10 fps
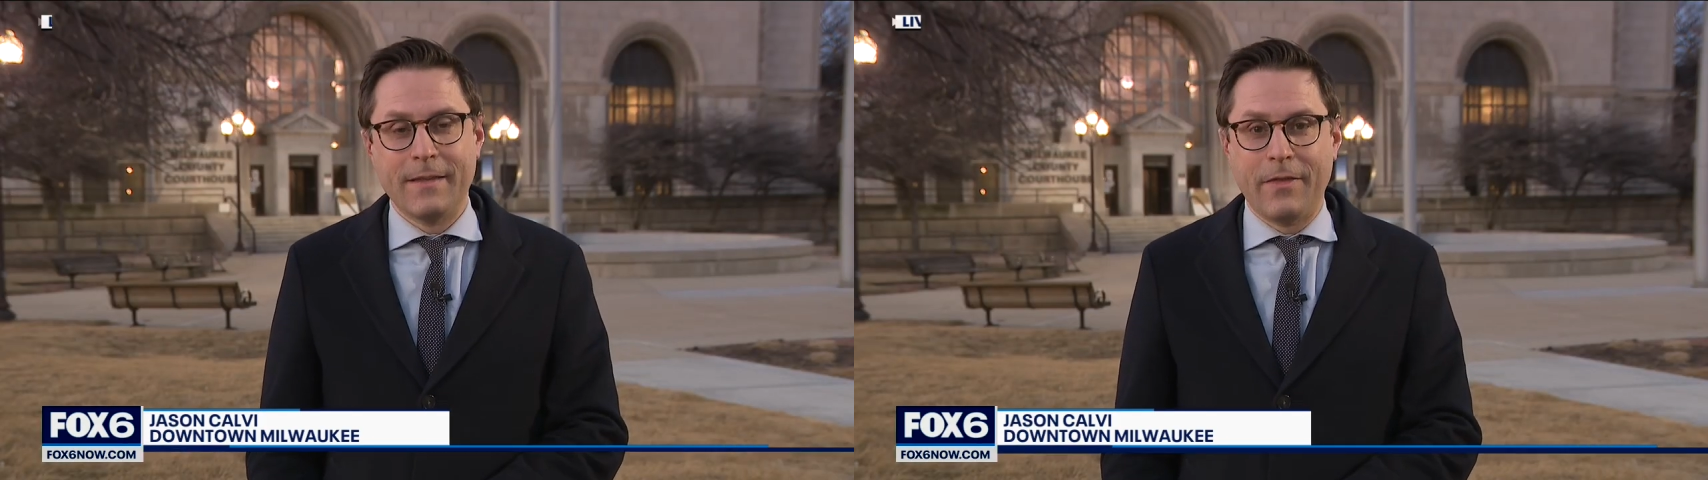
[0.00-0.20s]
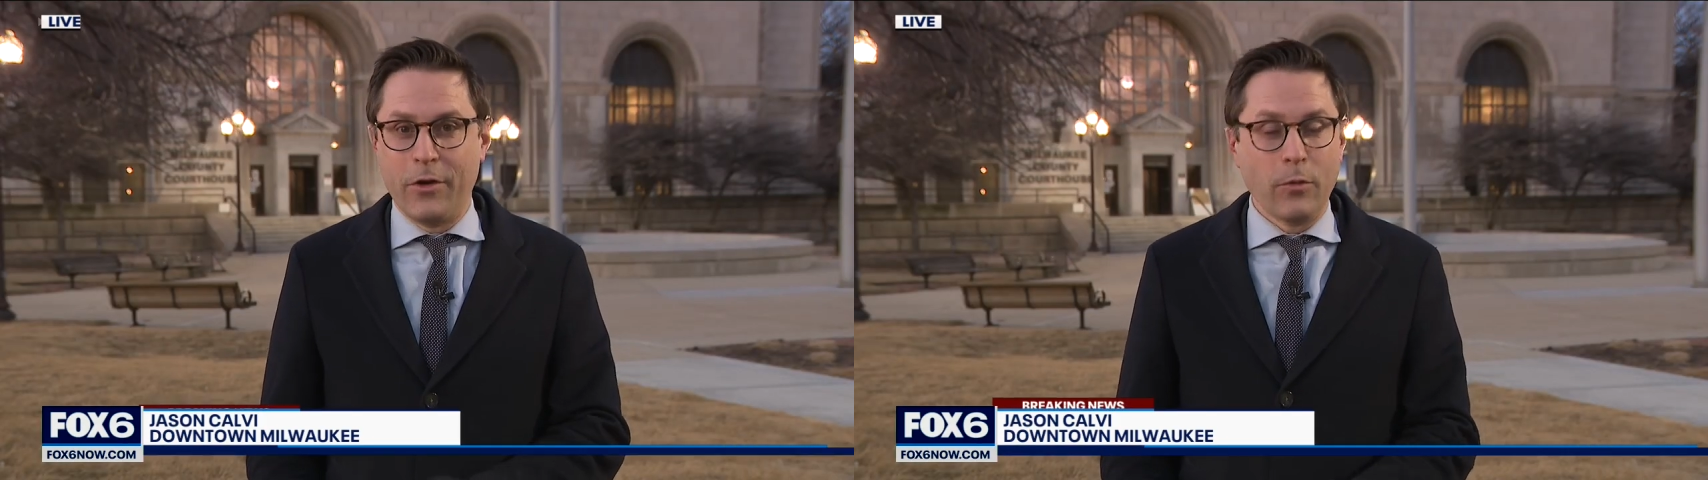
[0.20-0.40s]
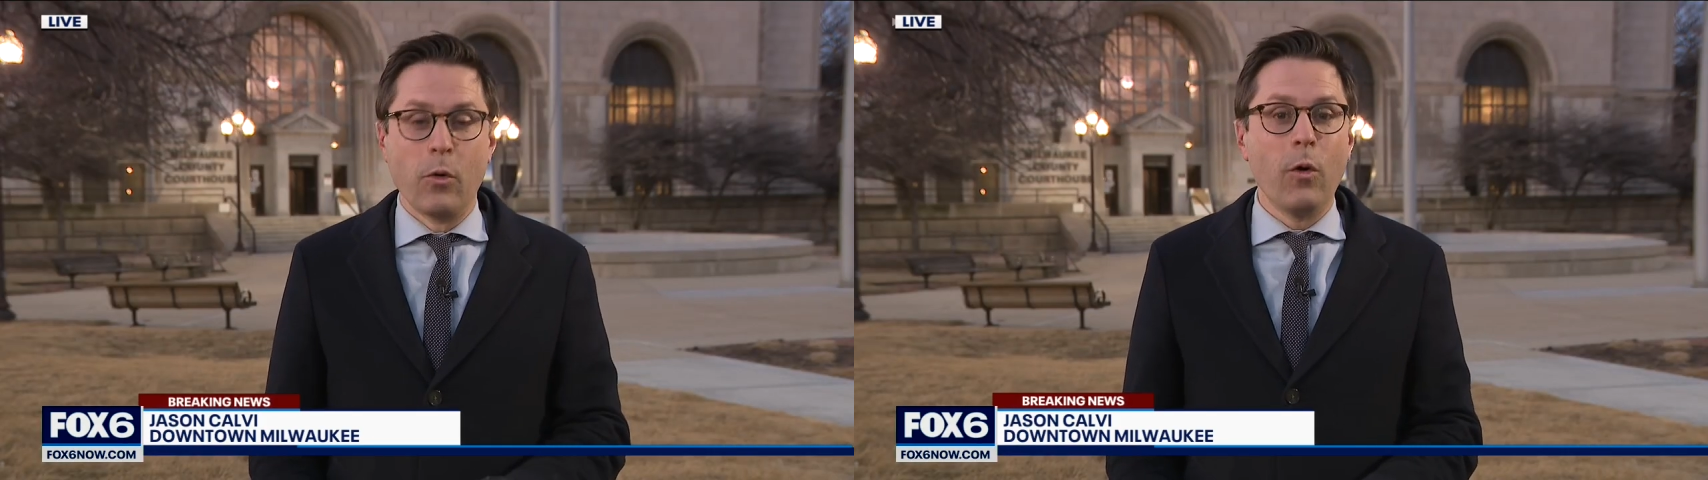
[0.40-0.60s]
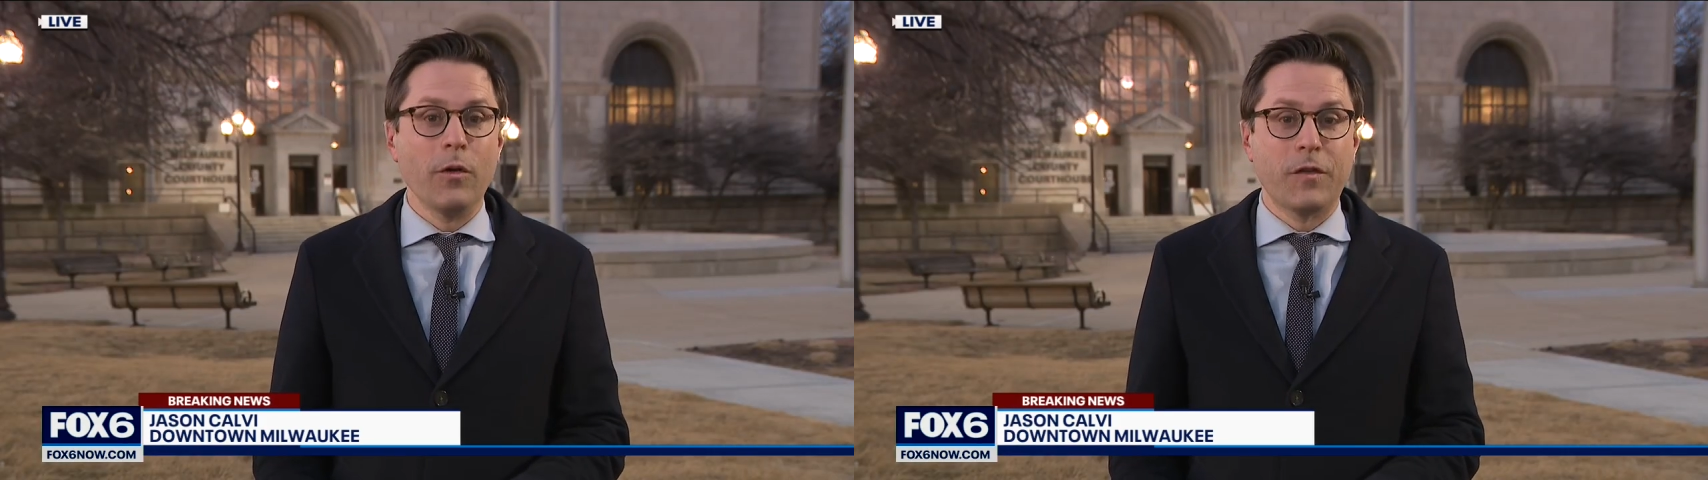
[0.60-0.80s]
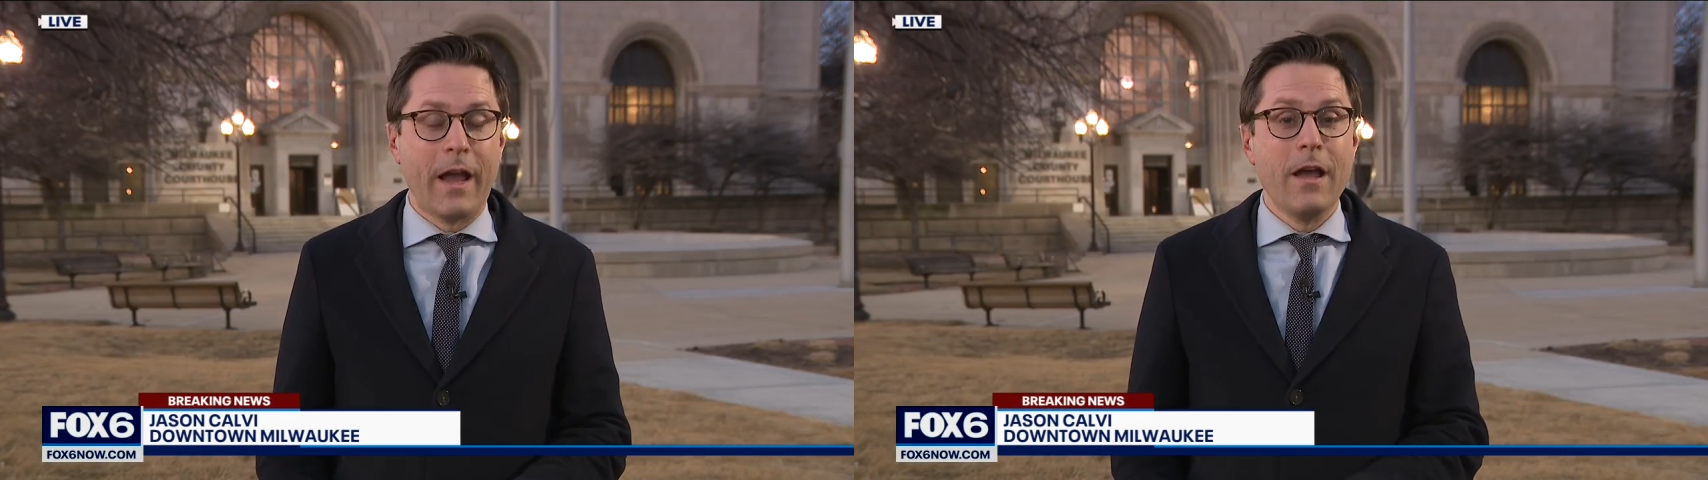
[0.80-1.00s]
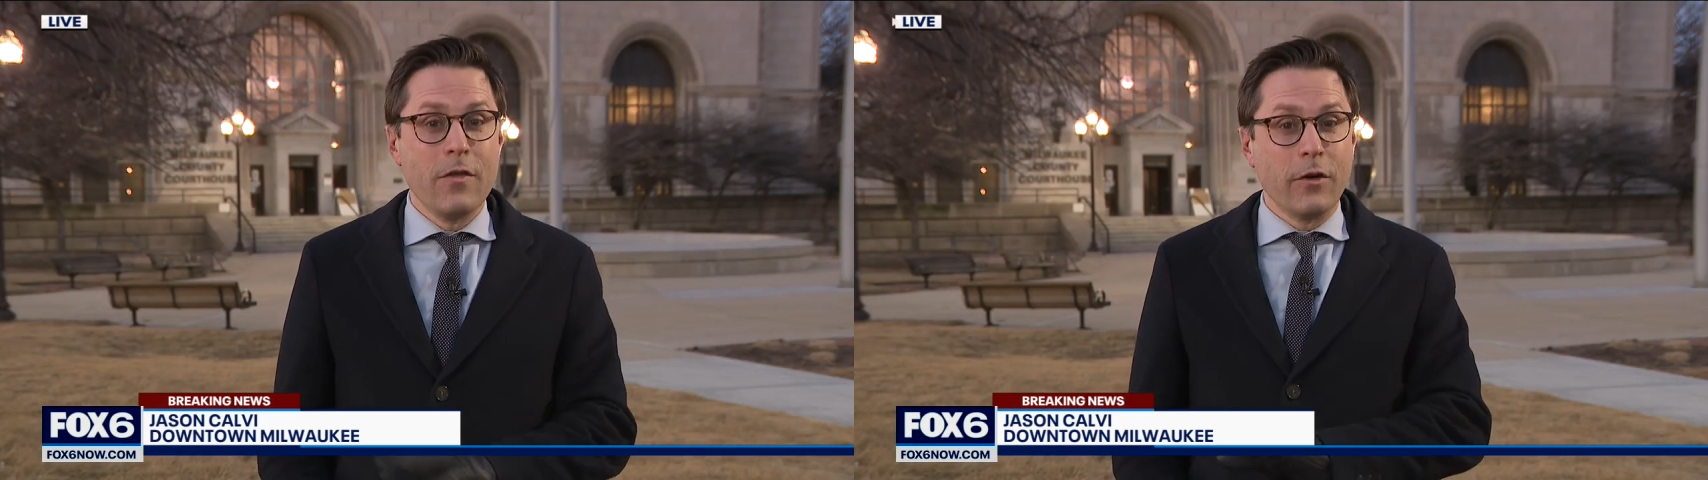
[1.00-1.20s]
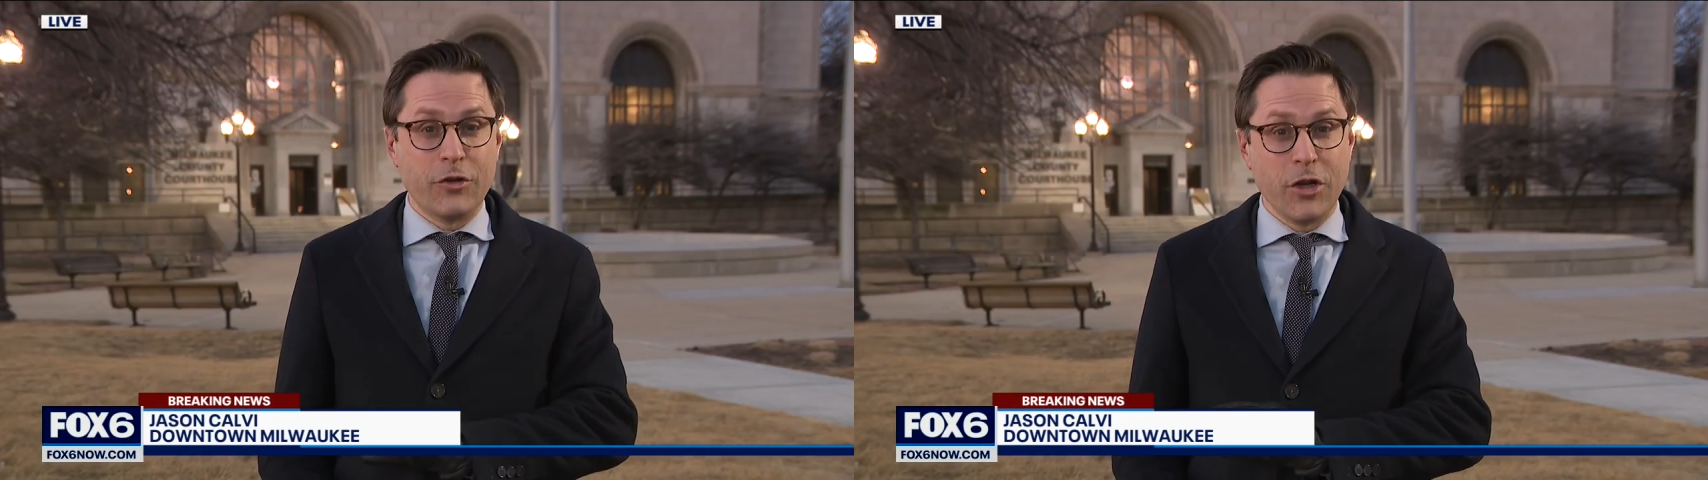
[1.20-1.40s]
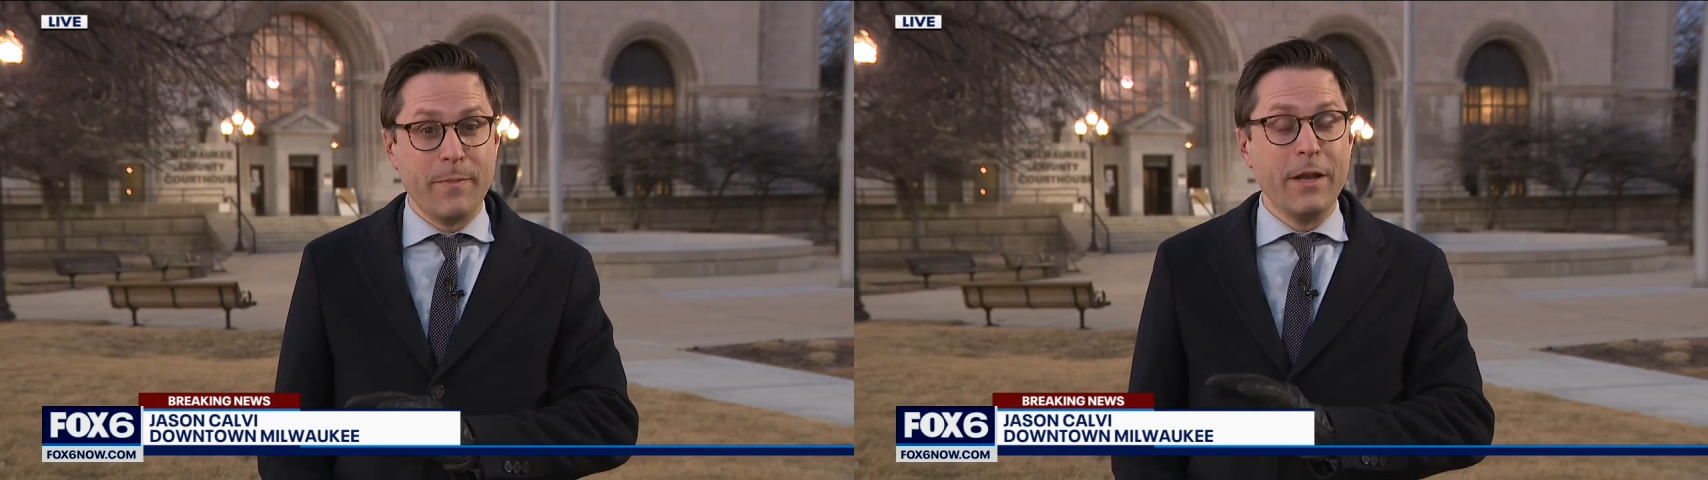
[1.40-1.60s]
that their rules say there
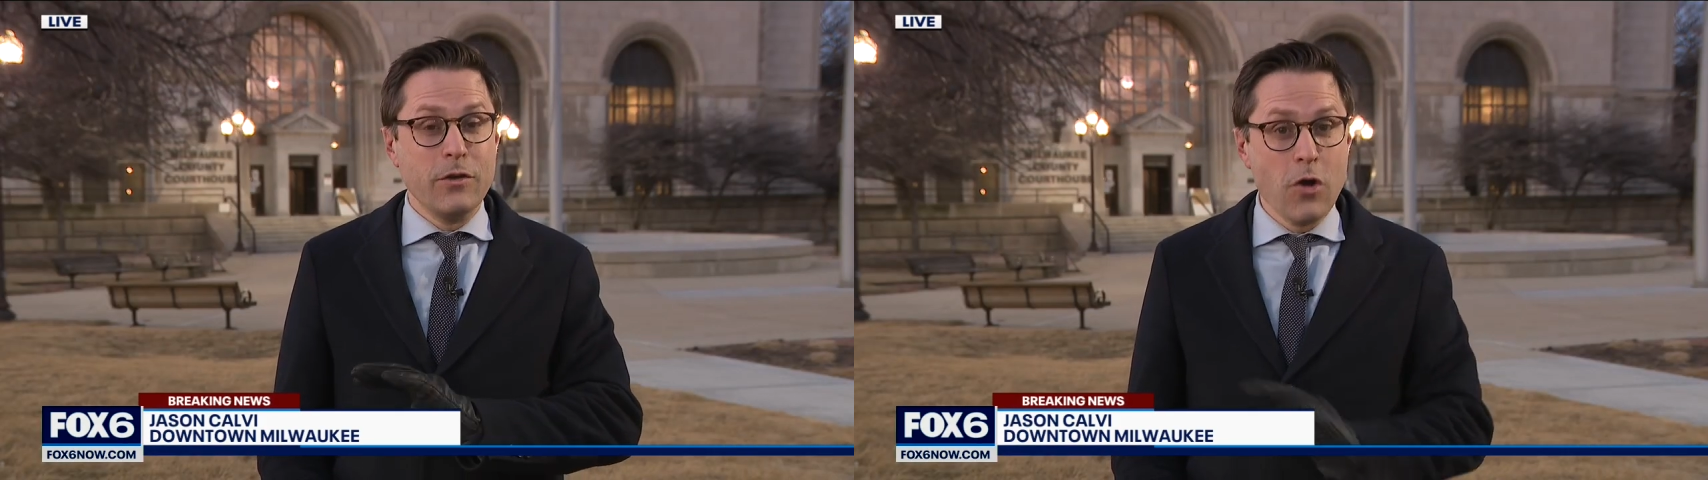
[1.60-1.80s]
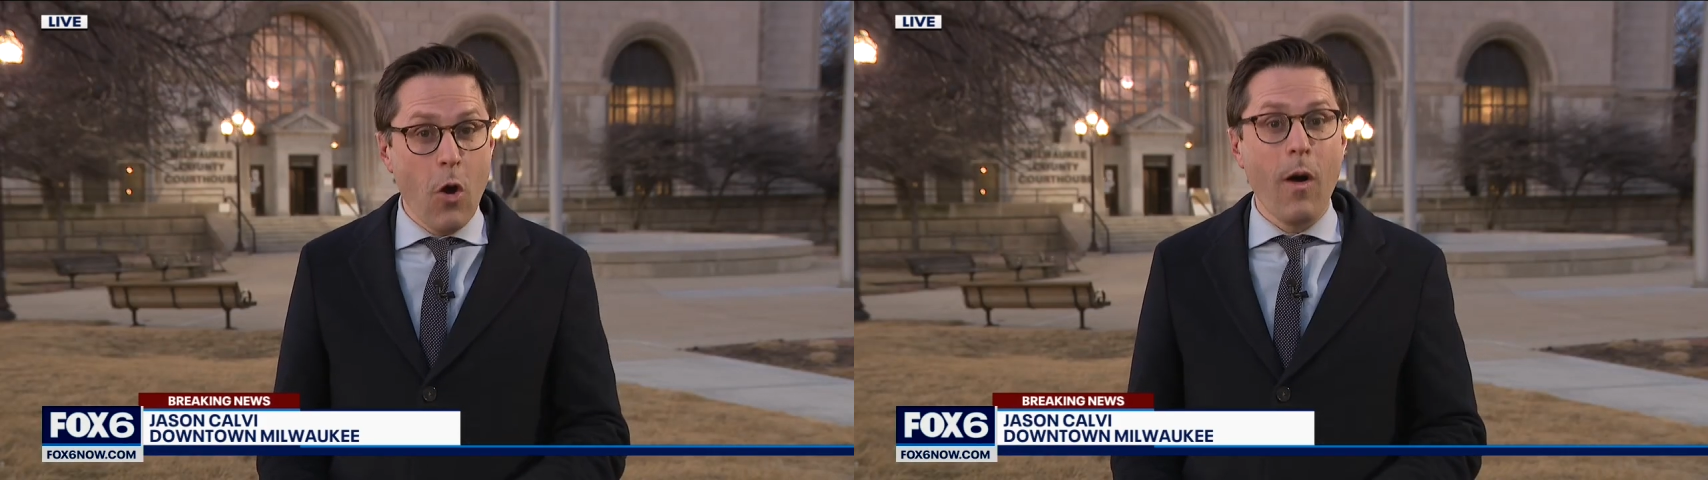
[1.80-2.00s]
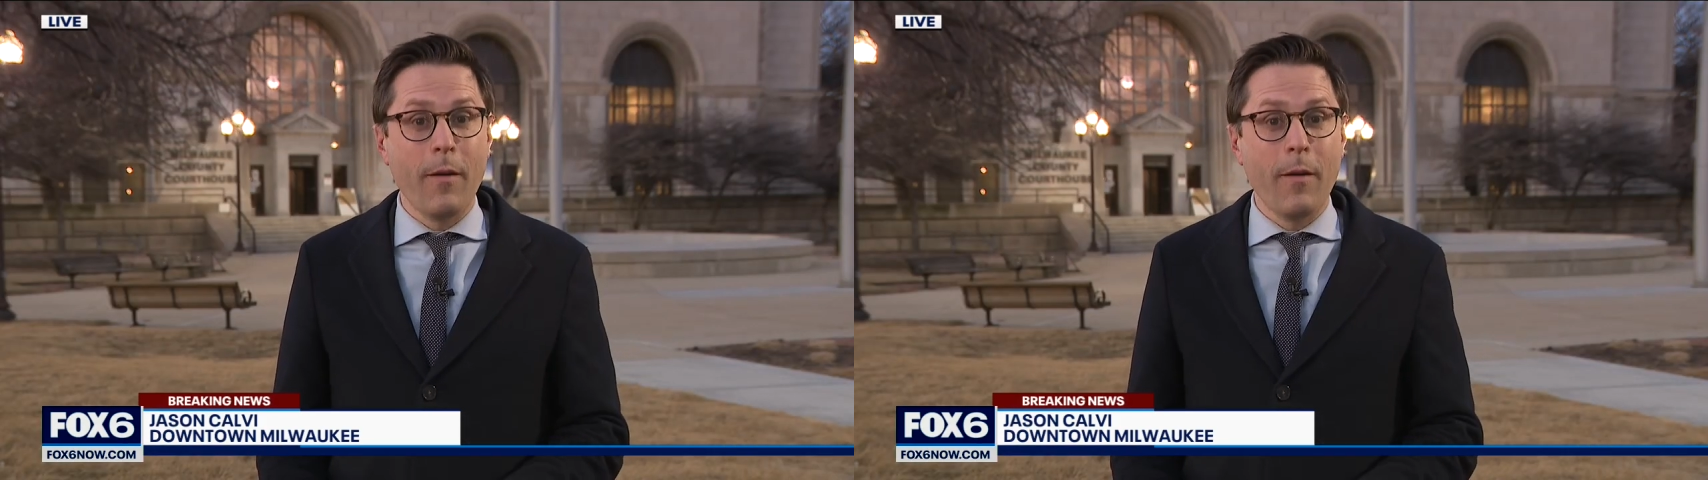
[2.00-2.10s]
should be no